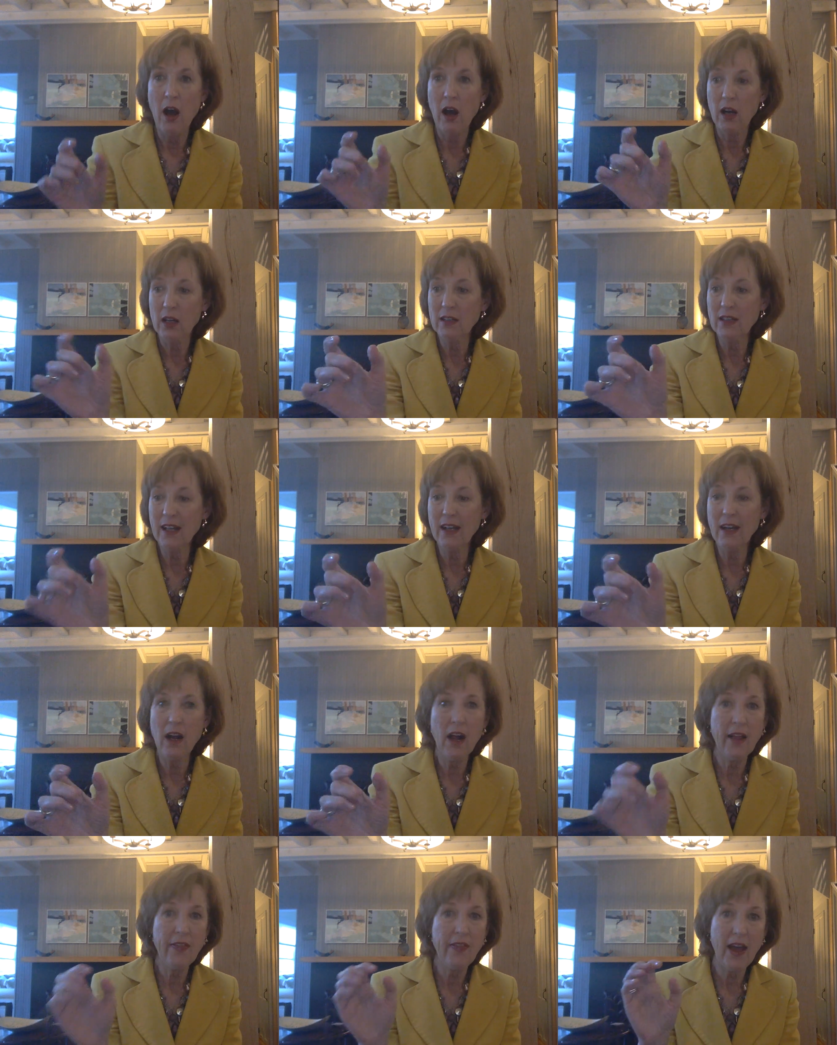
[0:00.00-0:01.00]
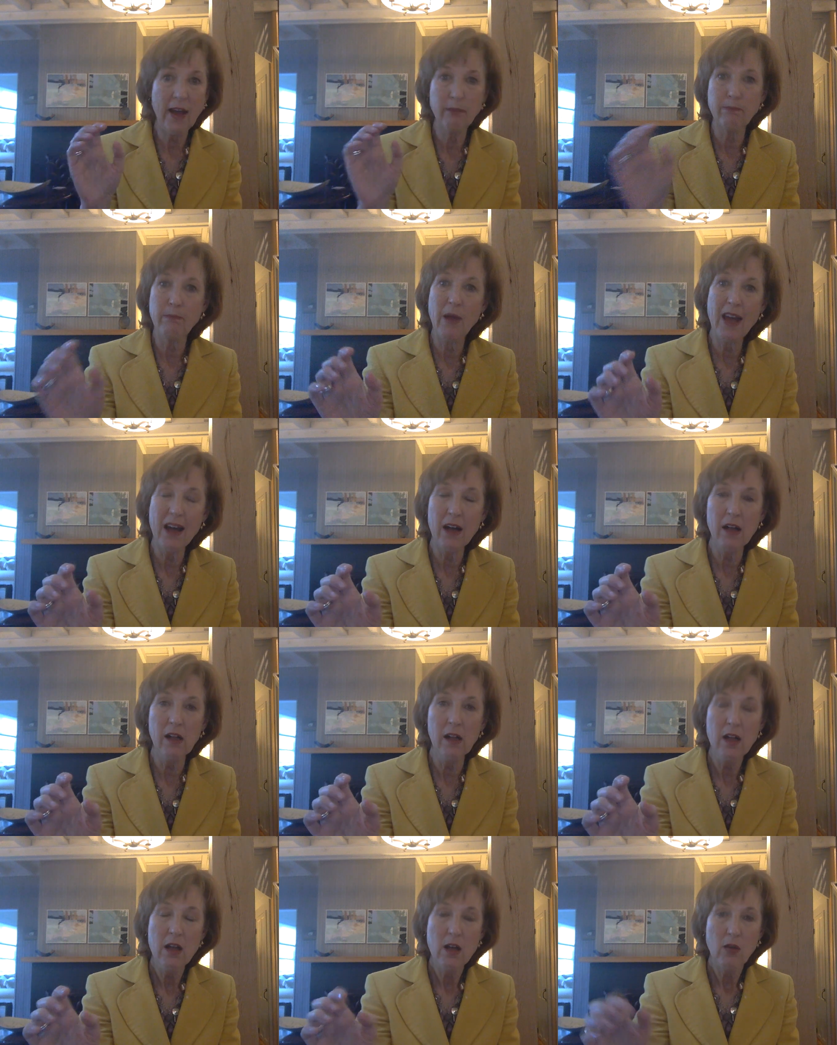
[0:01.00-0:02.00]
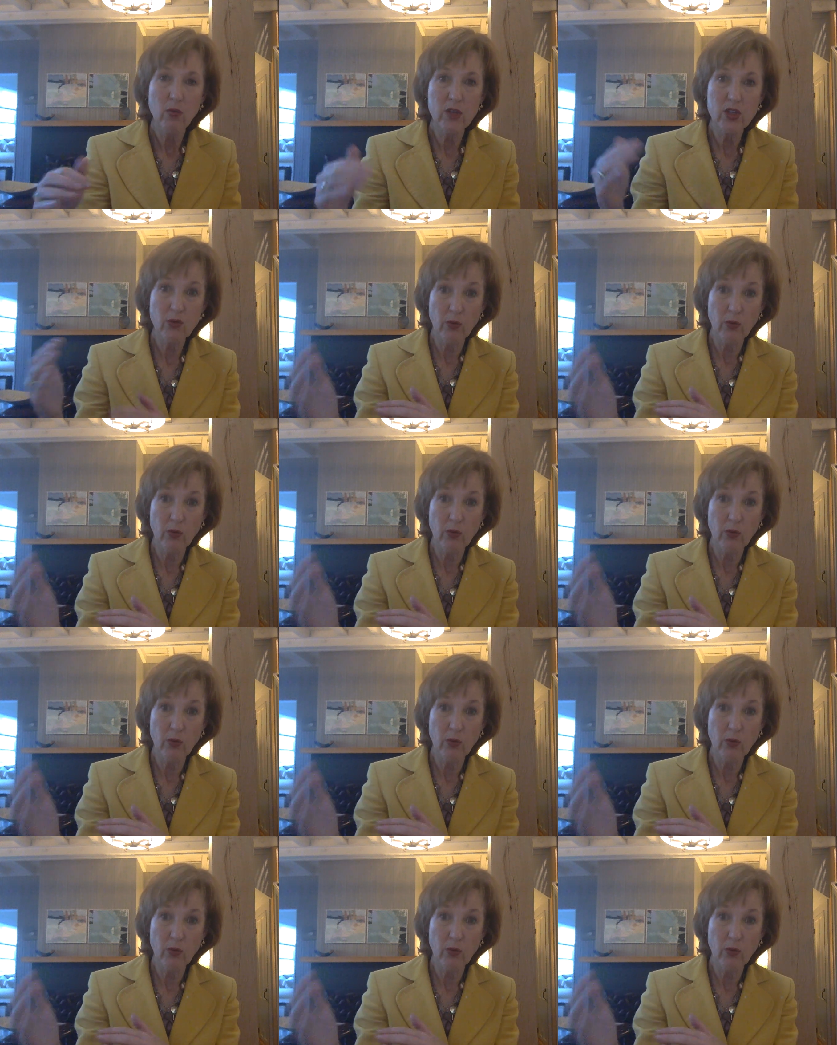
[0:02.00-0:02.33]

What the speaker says: Click on that bell, which